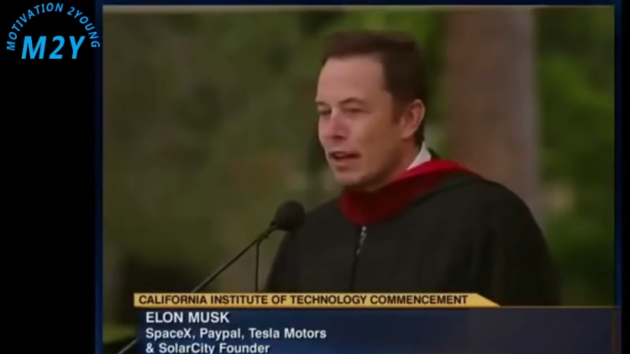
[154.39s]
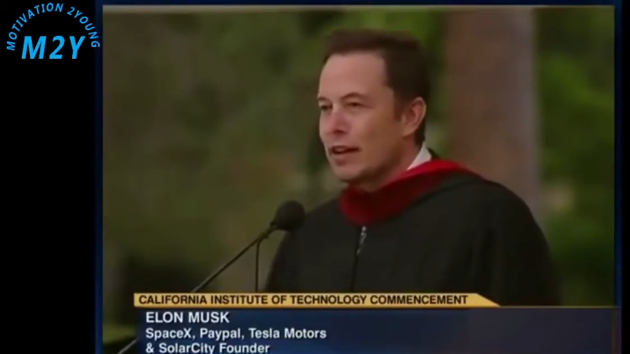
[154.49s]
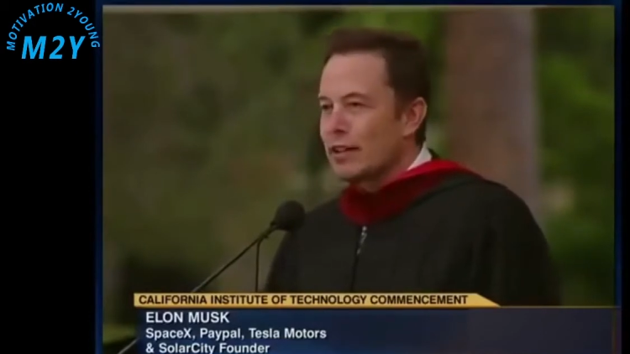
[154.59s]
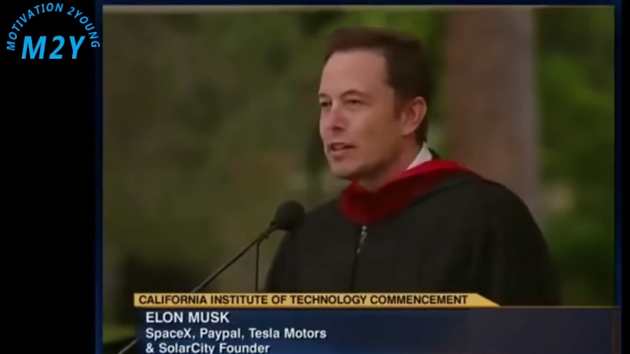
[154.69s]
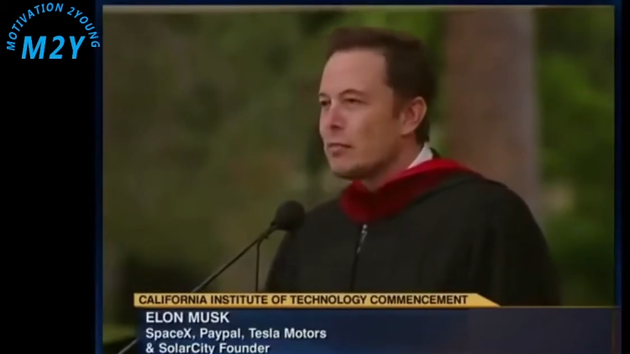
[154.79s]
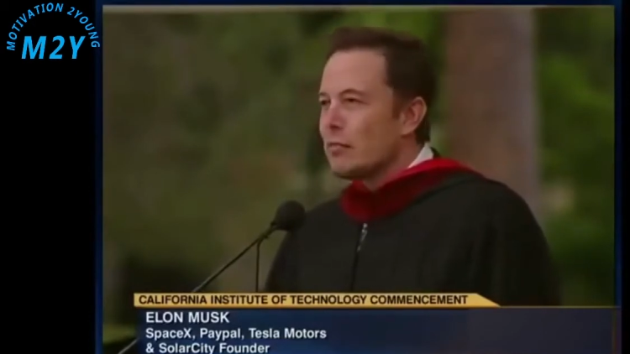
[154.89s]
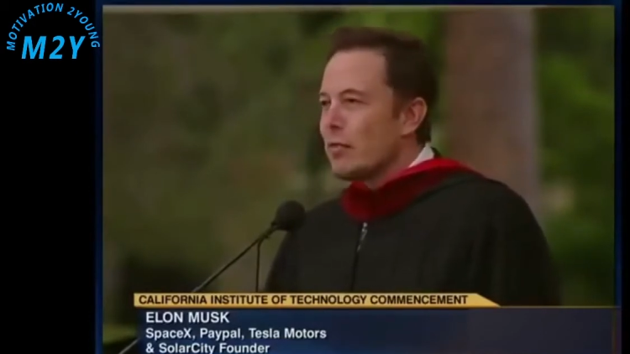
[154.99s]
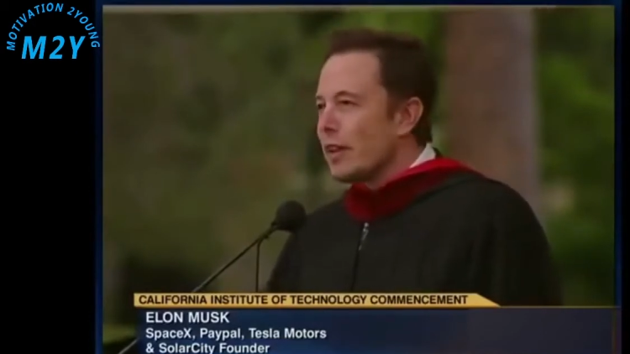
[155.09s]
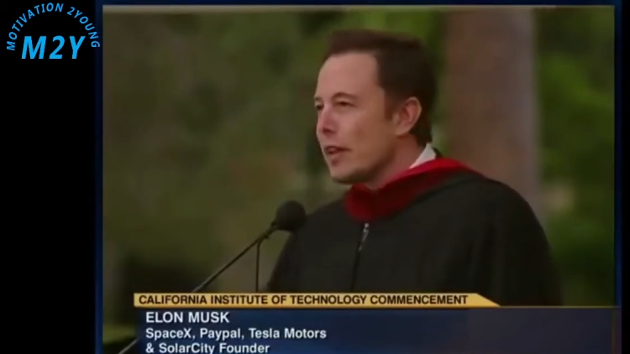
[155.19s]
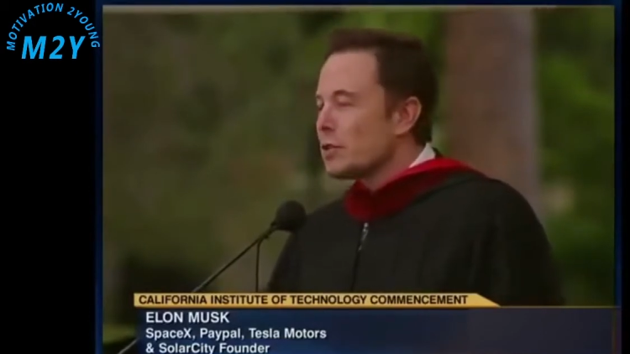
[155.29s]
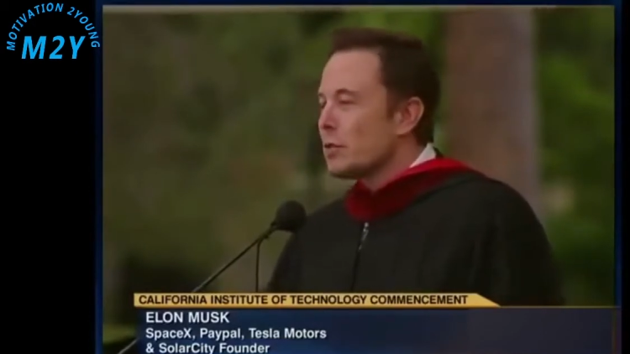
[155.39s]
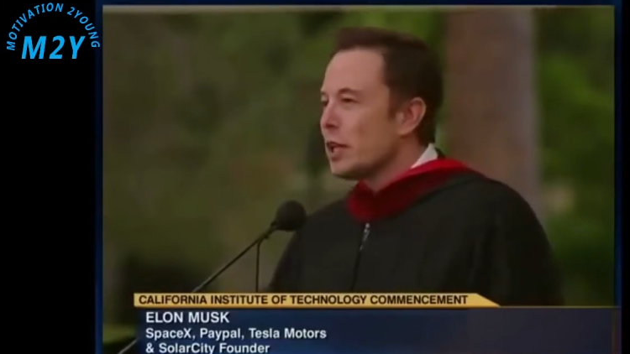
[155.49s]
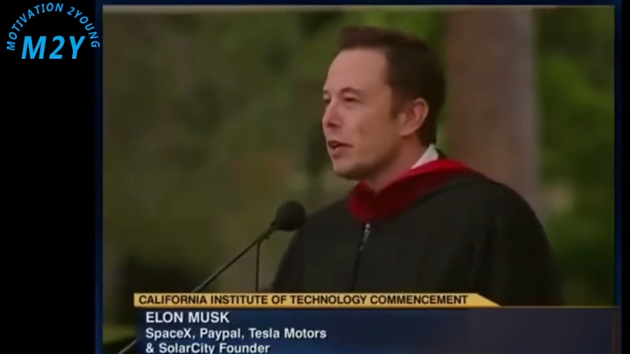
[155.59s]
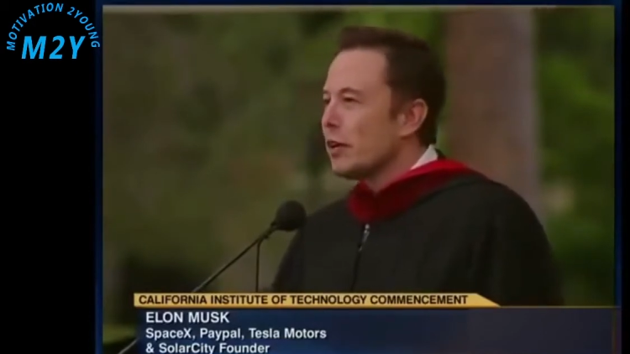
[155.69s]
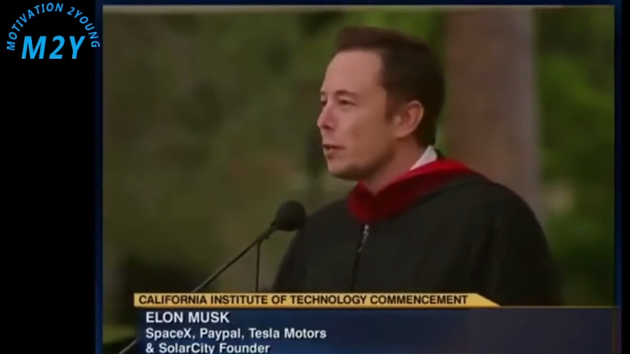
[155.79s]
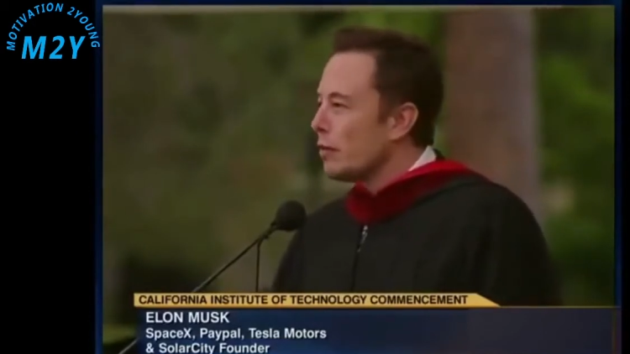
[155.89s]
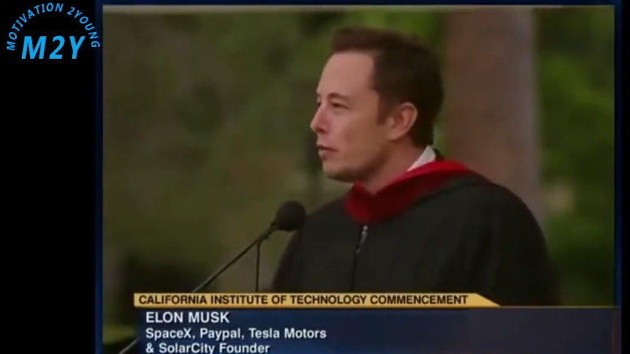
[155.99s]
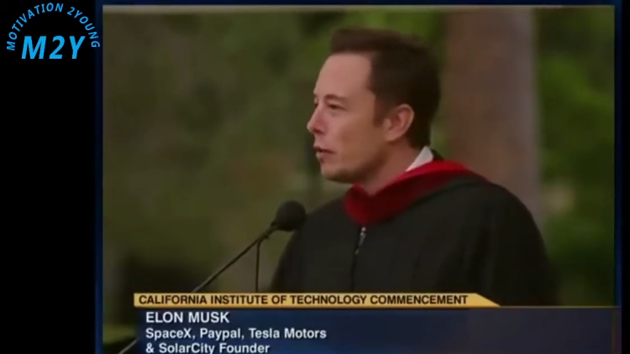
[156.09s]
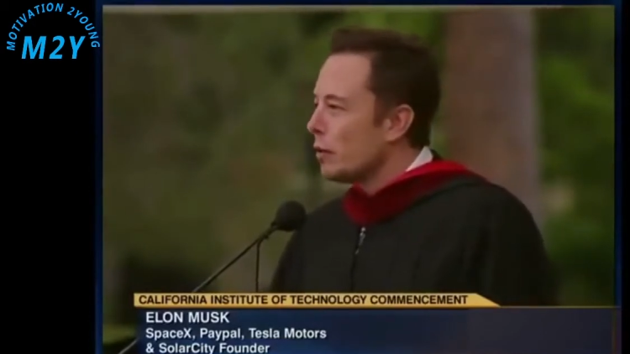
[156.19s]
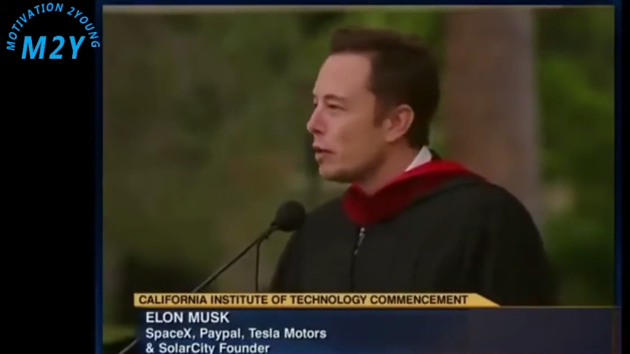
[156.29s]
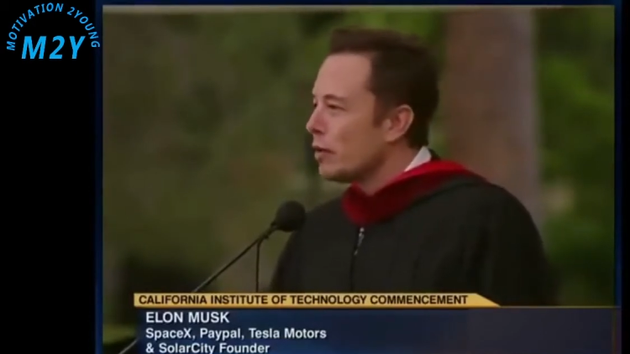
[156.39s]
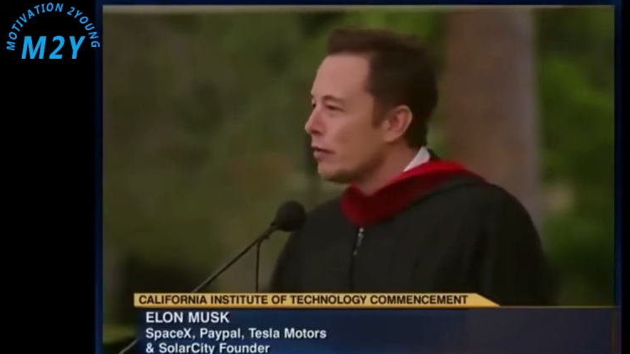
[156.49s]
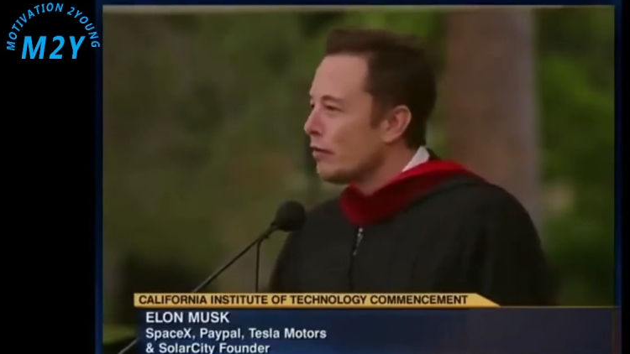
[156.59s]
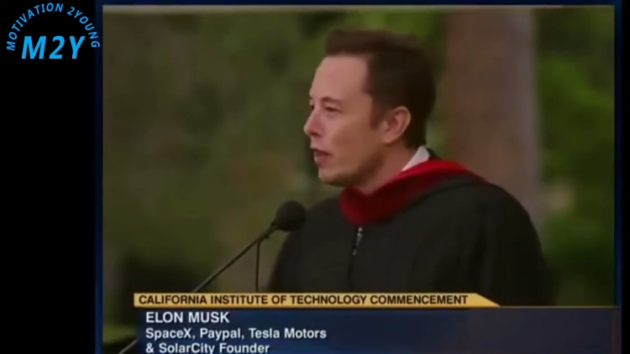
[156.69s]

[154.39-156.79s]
and that's really the only way forward.